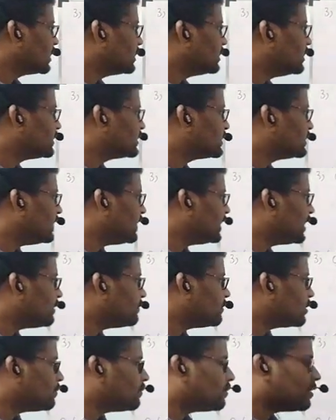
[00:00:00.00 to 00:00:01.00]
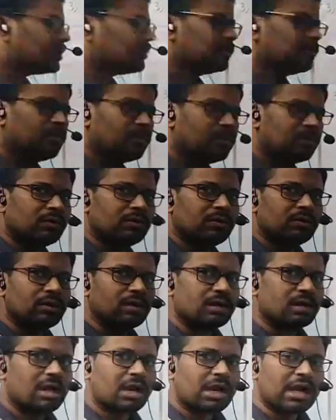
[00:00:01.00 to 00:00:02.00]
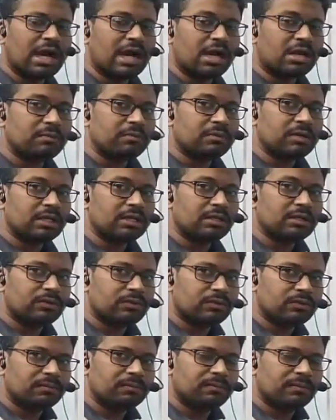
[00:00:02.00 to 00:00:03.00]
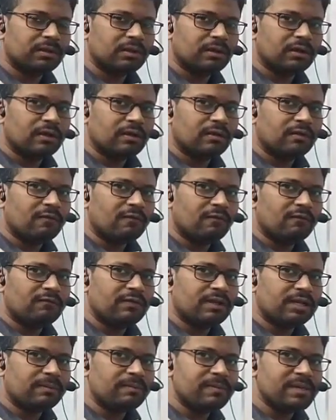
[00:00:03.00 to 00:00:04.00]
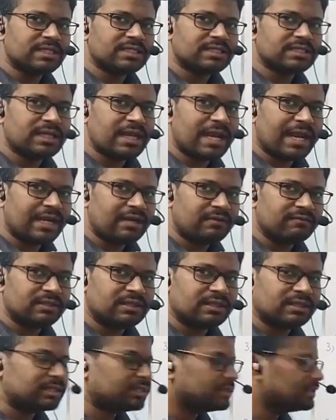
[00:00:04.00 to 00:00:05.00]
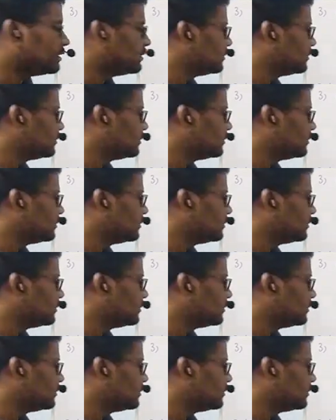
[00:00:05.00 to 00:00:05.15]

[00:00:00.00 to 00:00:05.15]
this C double bond O carbonyl group will be stayed with